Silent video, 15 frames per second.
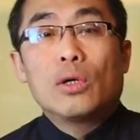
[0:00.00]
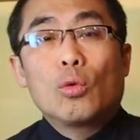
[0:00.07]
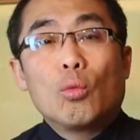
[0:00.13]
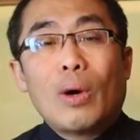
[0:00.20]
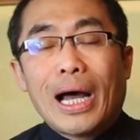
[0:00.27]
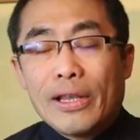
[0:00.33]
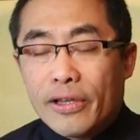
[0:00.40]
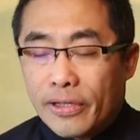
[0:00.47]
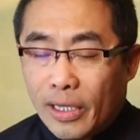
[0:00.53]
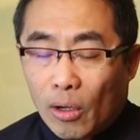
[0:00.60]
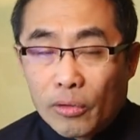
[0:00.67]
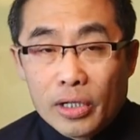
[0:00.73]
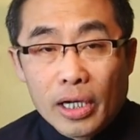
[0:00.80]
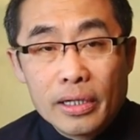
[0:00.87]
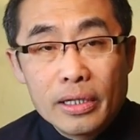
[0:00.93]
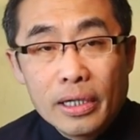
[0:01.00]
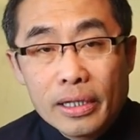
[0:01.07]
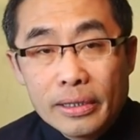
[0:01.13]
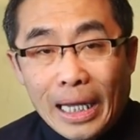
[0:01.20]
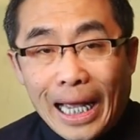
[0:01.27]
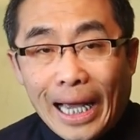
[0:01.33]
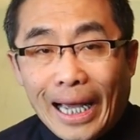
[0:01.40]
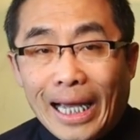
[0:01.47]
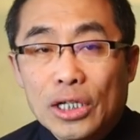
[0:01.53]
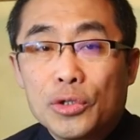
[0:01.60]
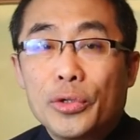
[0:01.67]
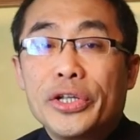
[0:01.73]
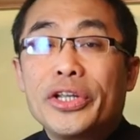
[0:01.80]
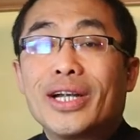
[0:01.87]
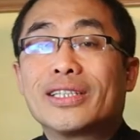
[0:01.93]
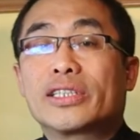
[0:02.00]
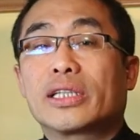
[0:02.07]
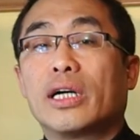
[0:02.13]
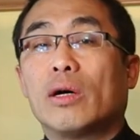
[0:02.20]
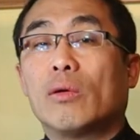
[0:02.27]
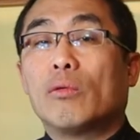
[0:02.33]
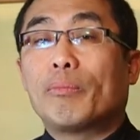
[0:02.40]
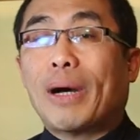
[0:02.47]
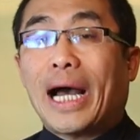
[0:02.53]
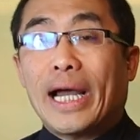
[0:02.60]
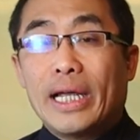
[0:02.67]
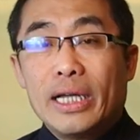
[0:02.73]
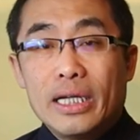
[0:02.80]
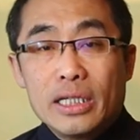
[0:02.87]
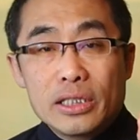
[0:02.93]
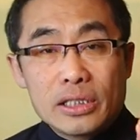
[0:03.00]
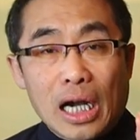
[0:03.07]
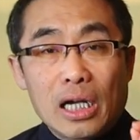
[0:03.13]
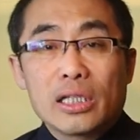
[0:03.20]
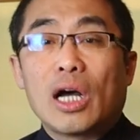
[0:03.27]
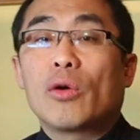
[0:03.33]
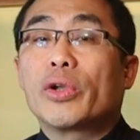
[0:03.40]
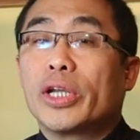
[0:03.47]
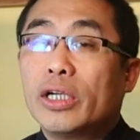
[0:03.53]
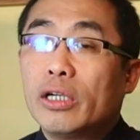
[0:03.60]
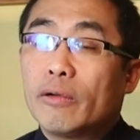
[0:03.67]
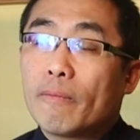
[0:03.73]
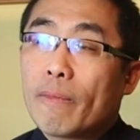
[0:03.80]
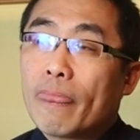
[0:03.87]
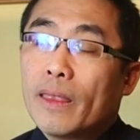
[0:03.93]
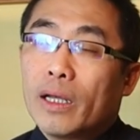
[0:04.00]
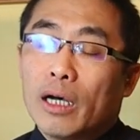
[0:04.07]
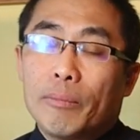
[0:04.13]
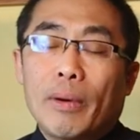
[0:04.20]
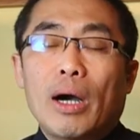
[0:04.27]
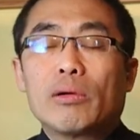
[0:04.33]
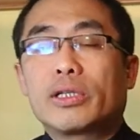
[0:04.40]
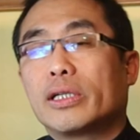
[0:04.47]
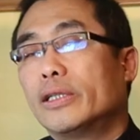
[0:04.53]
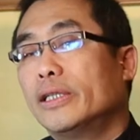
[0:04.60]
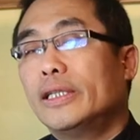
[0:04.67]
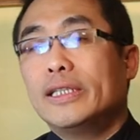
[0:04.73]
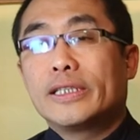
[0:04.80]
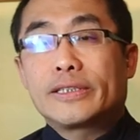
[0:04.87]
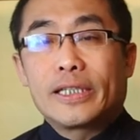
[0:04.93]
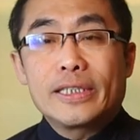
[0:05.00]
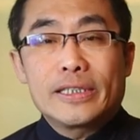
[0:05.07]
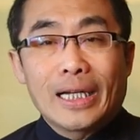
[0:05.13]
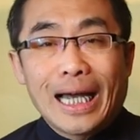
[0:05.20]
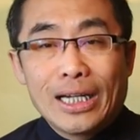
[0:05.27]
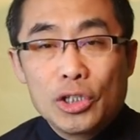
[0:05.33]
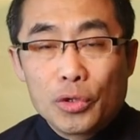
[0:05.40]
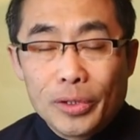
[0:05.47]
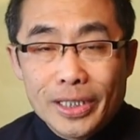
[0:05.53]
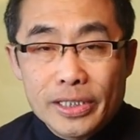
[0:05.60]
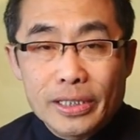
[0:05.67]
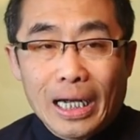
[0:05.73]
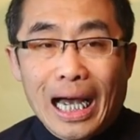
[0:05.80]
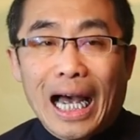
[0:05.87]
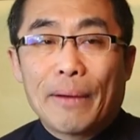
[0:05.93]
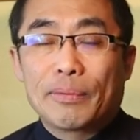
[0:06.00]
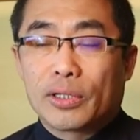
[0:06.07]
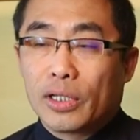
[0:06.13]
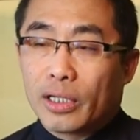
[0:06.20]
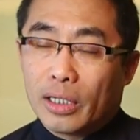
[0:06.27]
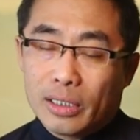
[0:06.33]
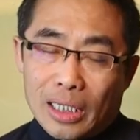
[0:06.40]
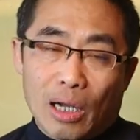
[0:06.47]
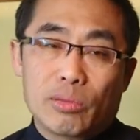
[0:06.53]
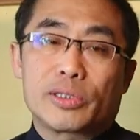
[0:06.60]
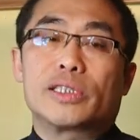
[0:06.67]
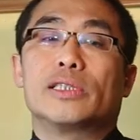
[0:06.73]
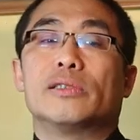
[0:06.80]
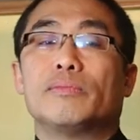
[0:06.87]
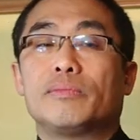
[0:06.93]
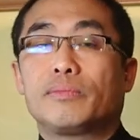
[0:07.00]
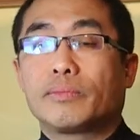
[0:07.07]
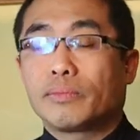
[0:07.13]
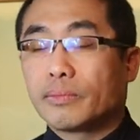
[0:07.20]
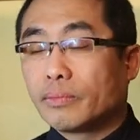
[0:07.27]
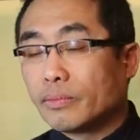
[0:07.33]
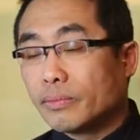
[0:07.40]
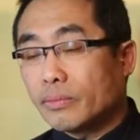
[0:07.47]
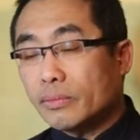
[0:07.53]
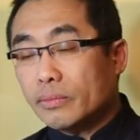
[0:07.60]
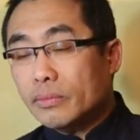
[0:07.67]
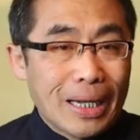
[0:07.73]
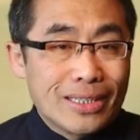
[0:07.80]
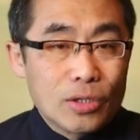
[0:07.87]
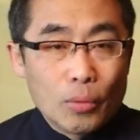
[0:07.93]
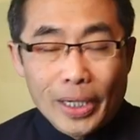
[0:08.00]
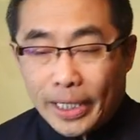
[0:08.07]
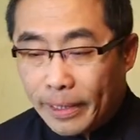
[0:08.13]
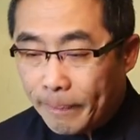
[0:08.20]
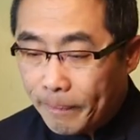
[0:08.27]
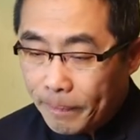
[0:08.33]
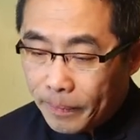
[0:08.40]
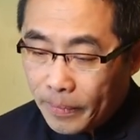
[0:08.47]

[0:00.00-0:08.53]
1,900 years ago by Zhang Daoling, about 600 after Lao Zi. By the way,